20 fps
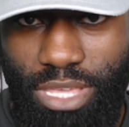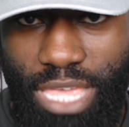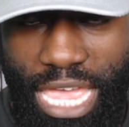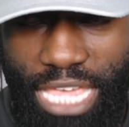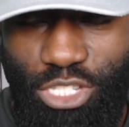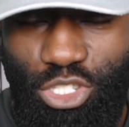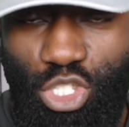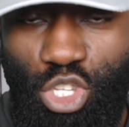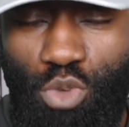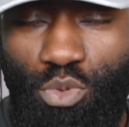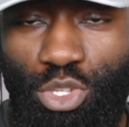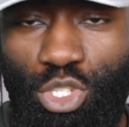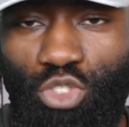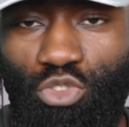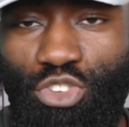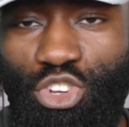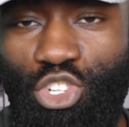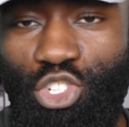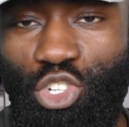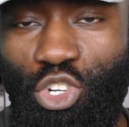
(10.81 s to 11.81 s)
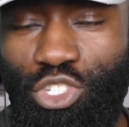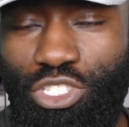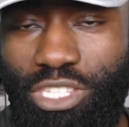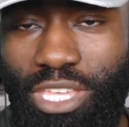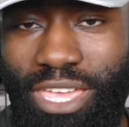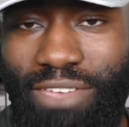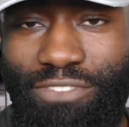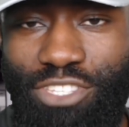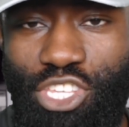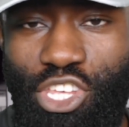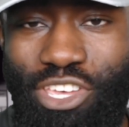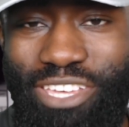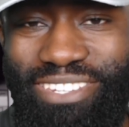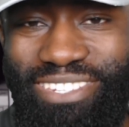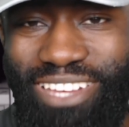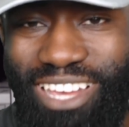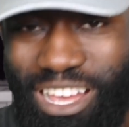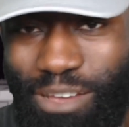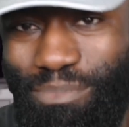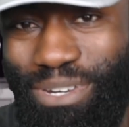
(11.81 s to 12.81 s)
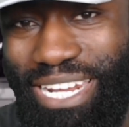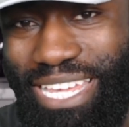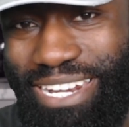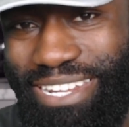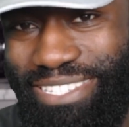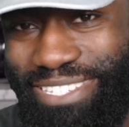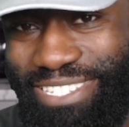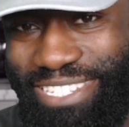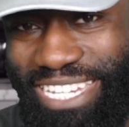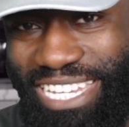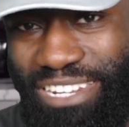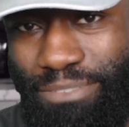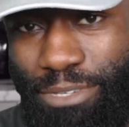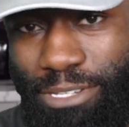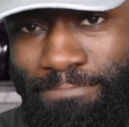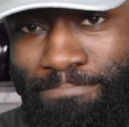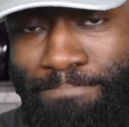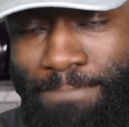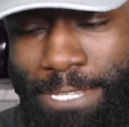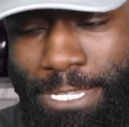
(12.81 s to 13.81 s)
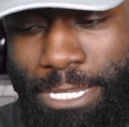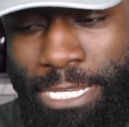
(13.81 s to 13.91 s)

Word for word: as new screenshots have turned up, ladies and gentlemen.